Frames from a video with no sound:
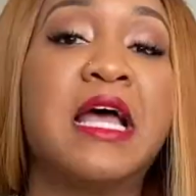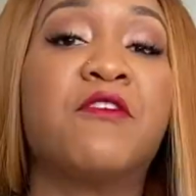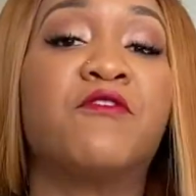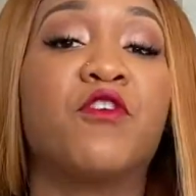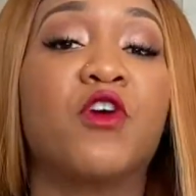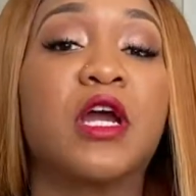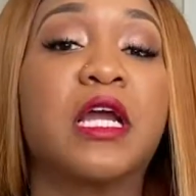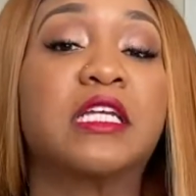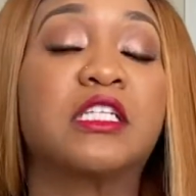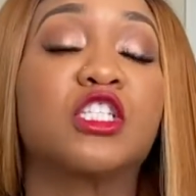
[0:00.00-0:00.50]

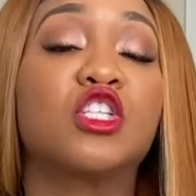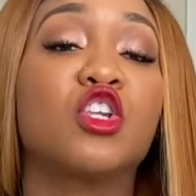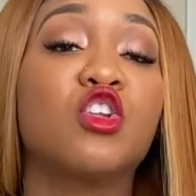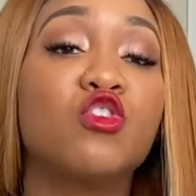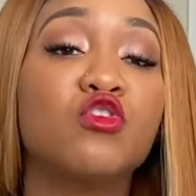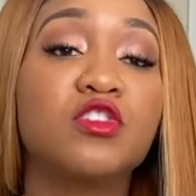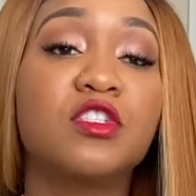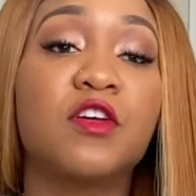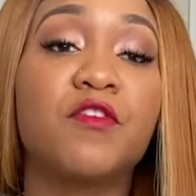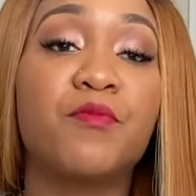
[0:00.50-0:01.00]
For
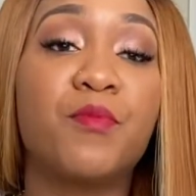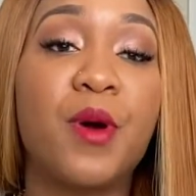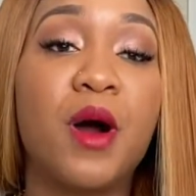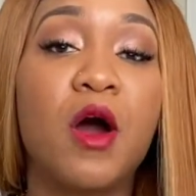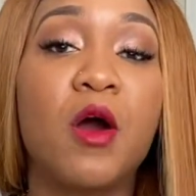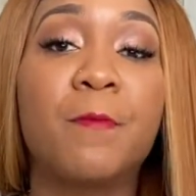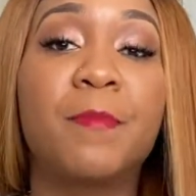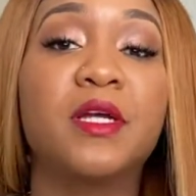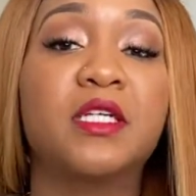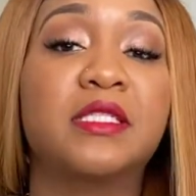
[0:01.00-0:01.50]
exclusive
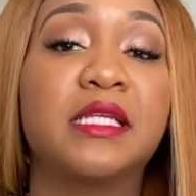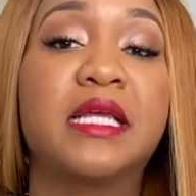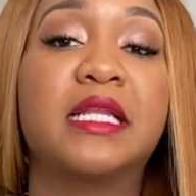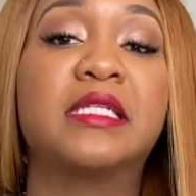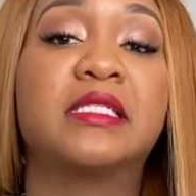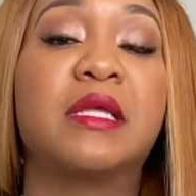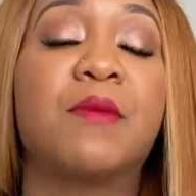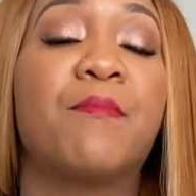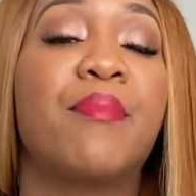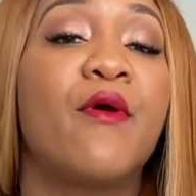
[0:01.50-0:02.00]
pumpers, it
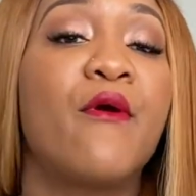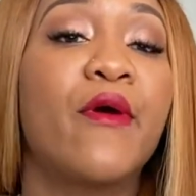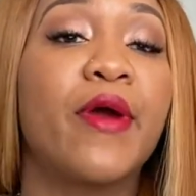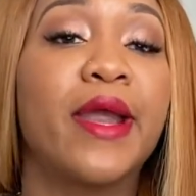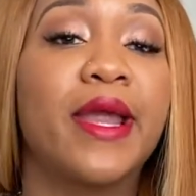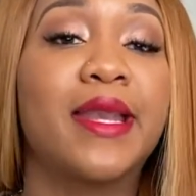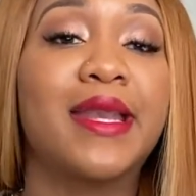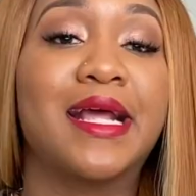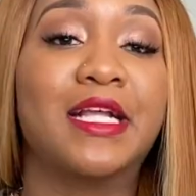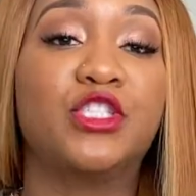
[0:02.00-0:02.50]
is
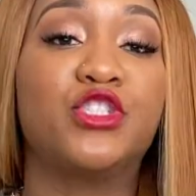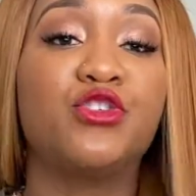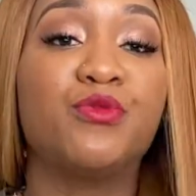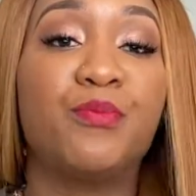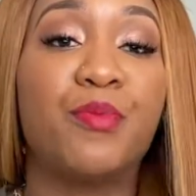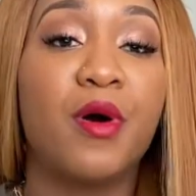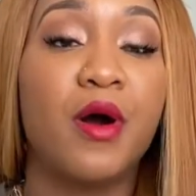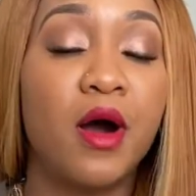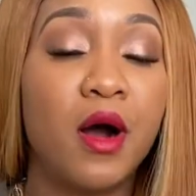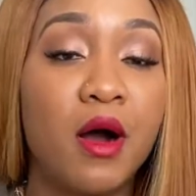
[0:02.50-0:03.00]
important that you
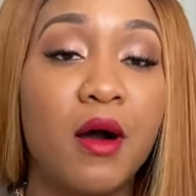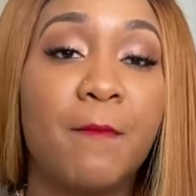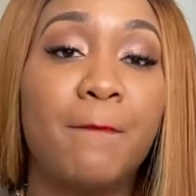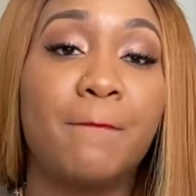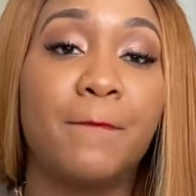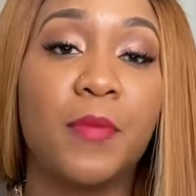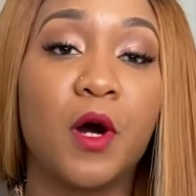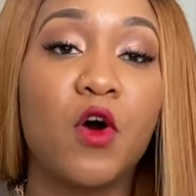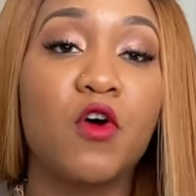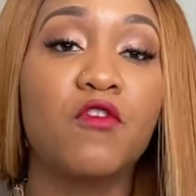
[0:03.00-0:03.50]
pump
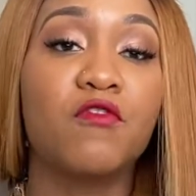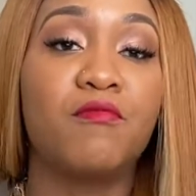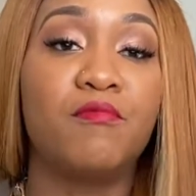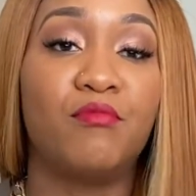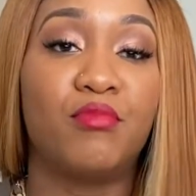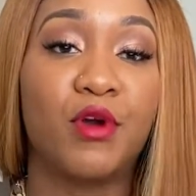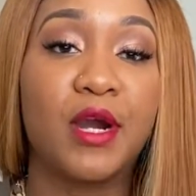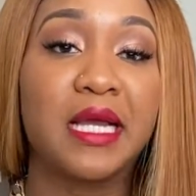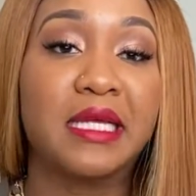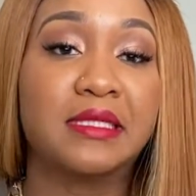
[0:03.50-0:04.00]
both
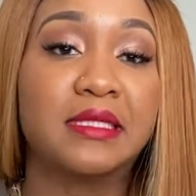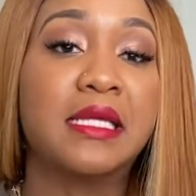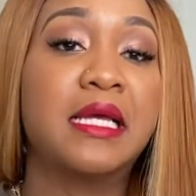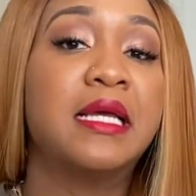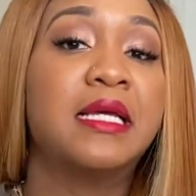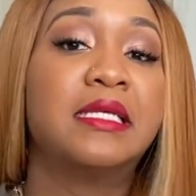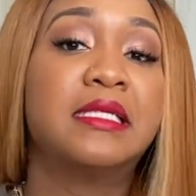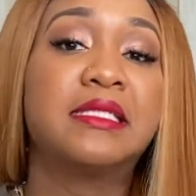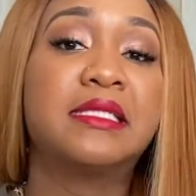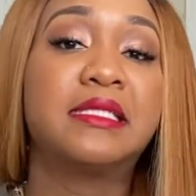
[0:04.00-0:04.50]
breasts
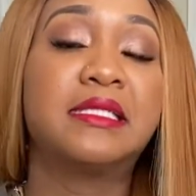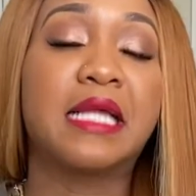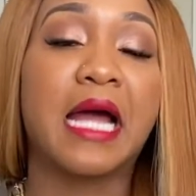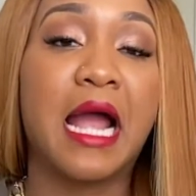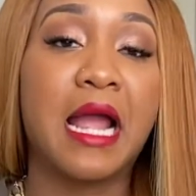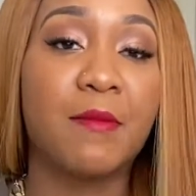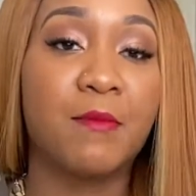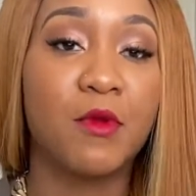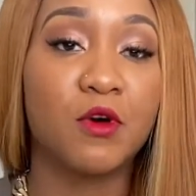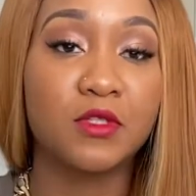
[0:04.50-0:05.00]

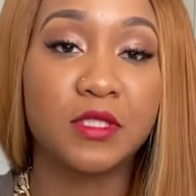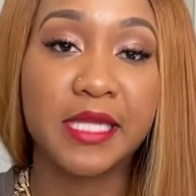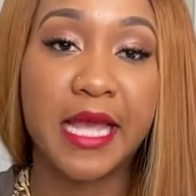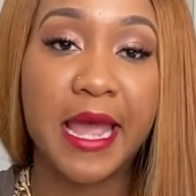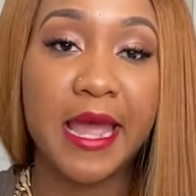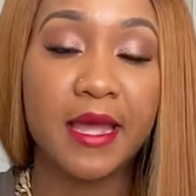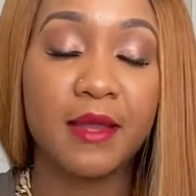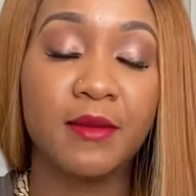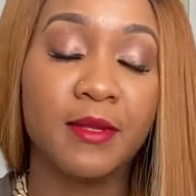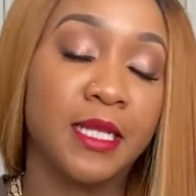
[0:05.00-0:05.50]

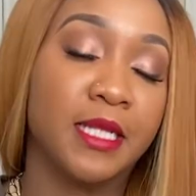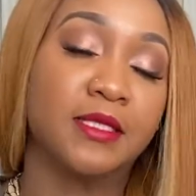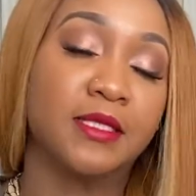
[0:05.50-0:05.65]
simultaneously.